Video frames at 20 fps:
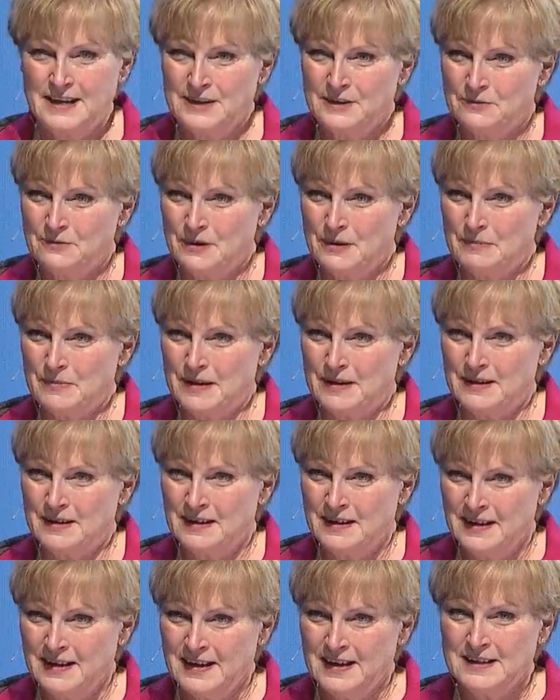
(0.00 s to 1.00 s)
agreement.
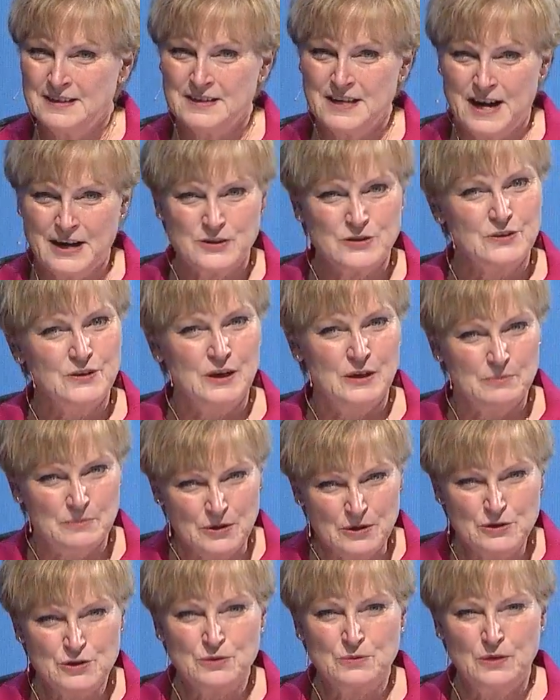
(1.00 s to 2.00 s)
It's actually a
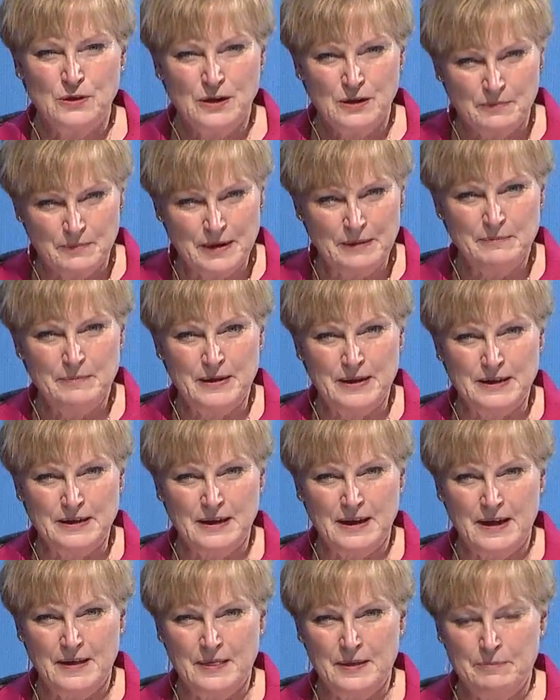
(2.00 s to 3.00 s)
mutual commitment
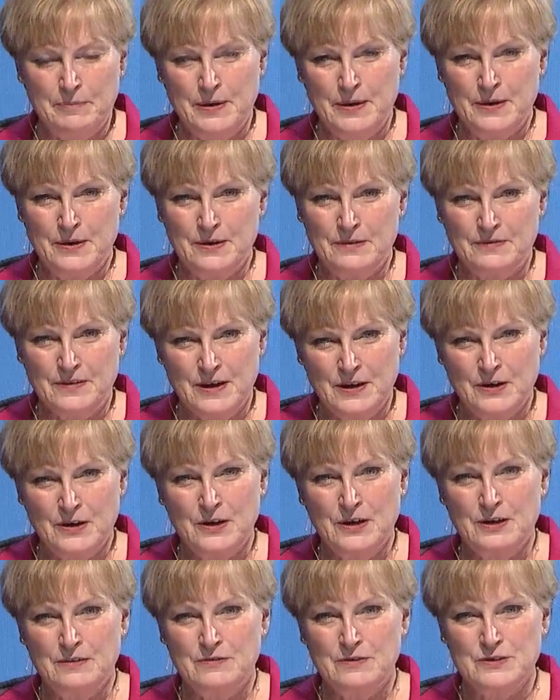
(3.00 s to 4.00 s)
on the part of
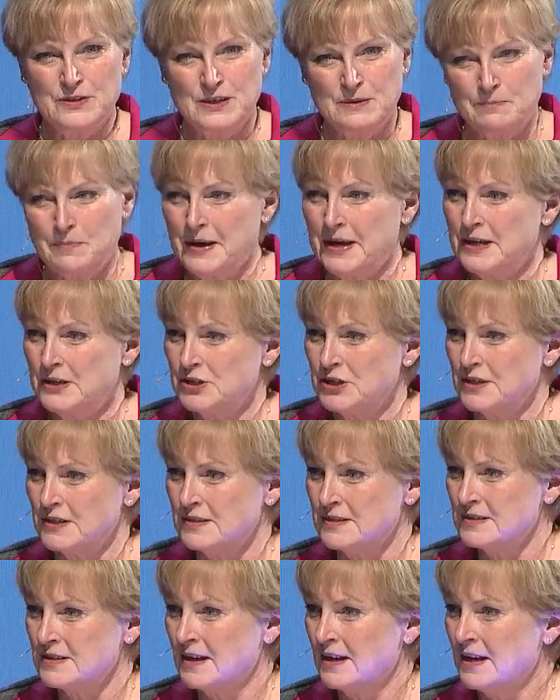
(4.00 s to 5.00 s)
caregivers and
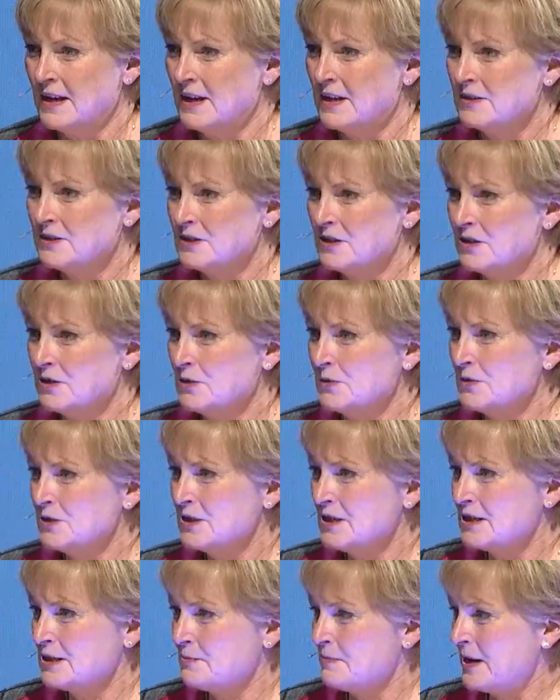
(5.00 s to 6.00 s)
patients to use
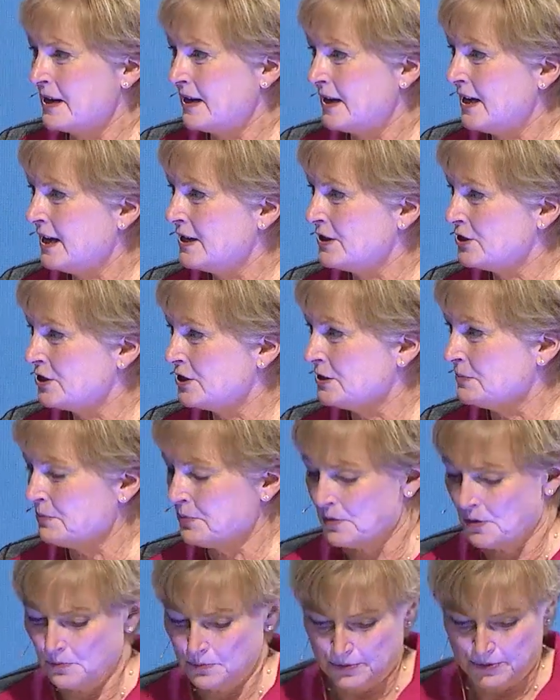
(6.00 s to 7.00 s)
this medication
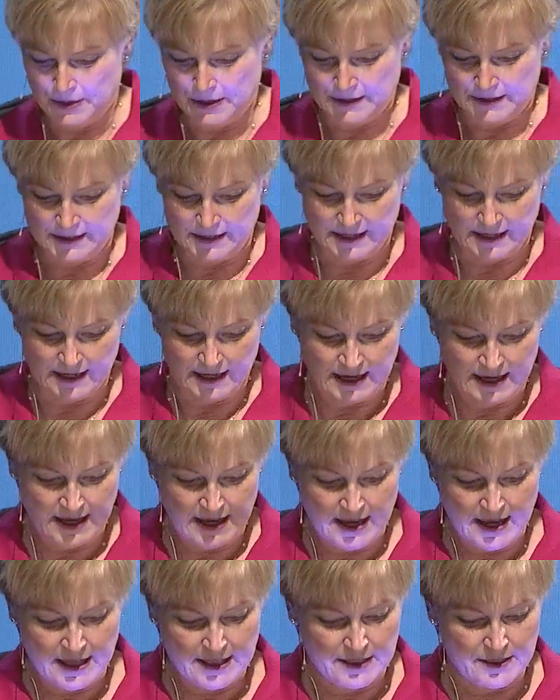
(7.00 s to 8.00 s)
appropriately.
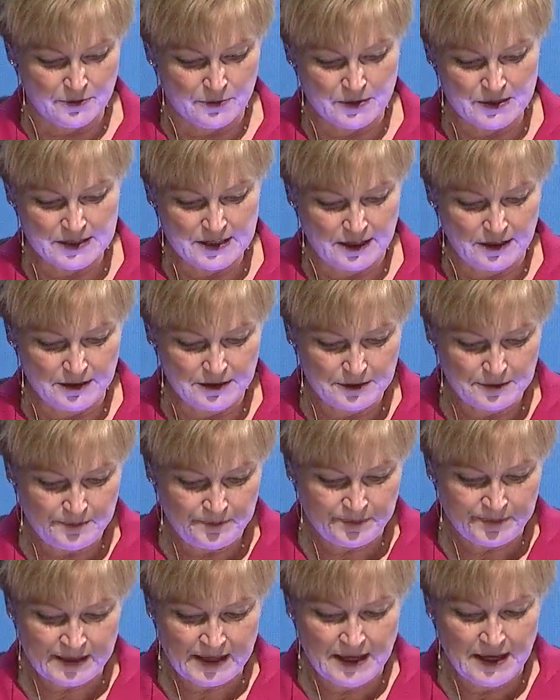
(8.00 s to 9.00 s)
The result,
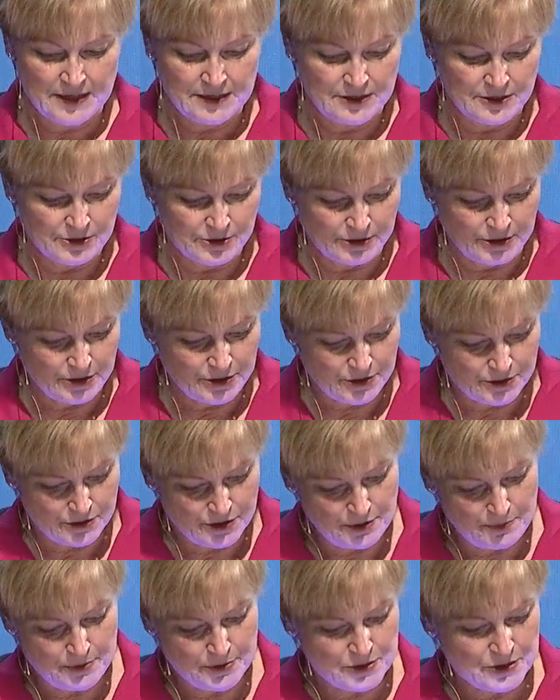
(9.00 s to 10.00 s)
nearly
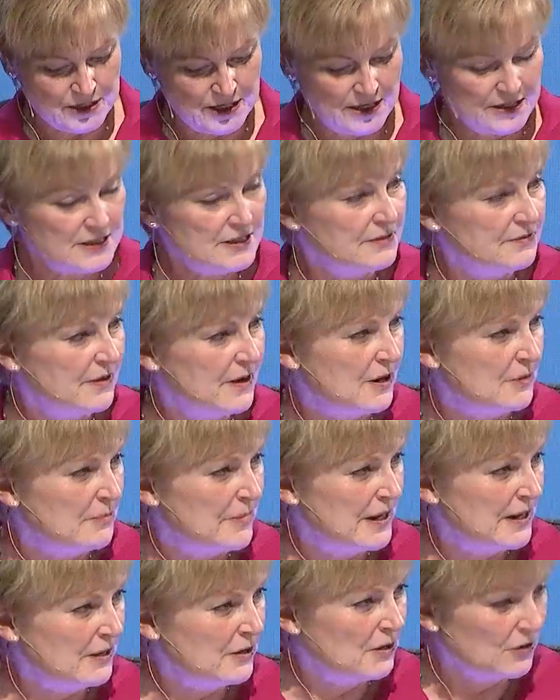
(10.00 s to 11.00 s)
30% of our
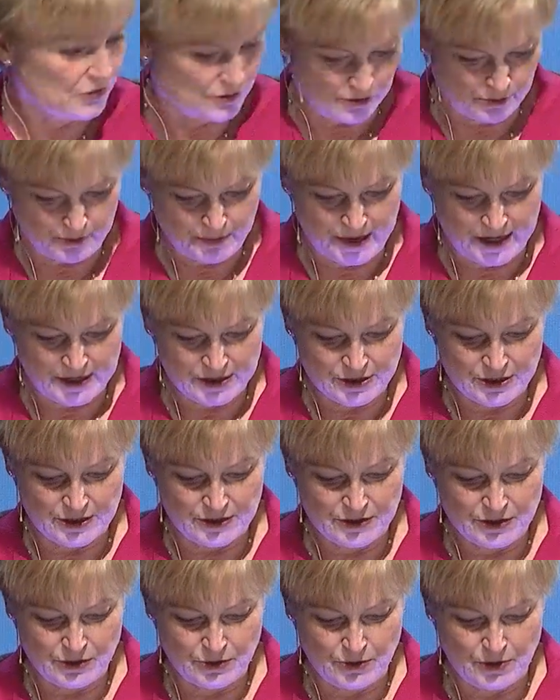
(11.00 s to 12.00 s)
medical group
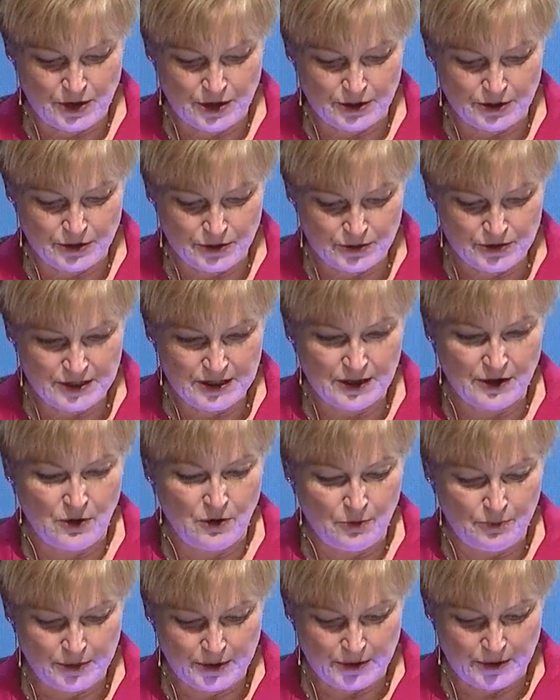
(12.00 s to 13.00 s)
patients who are using
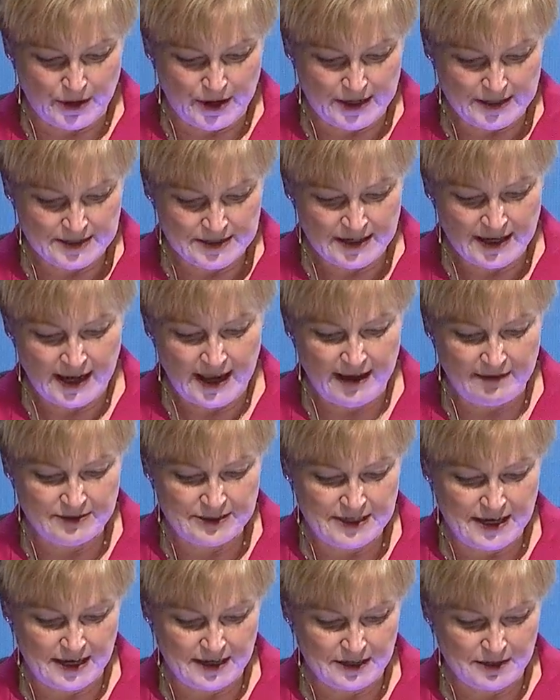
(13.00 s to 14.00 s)
opioids have a
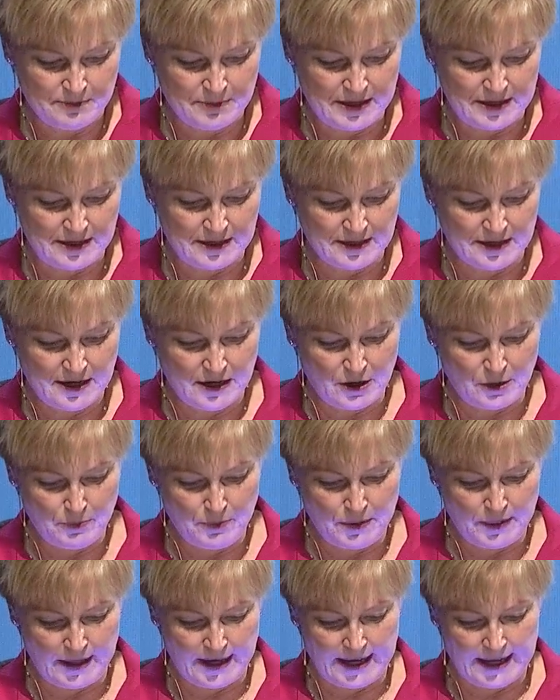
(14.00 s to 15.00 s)
documented care
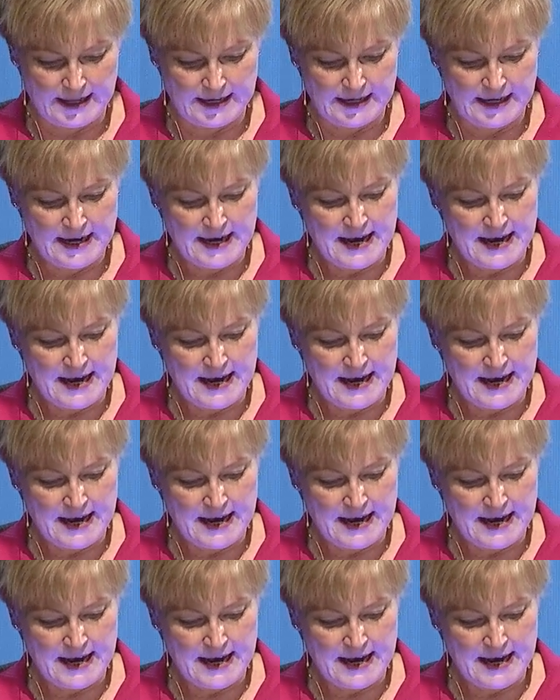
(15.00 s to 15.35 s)
plan,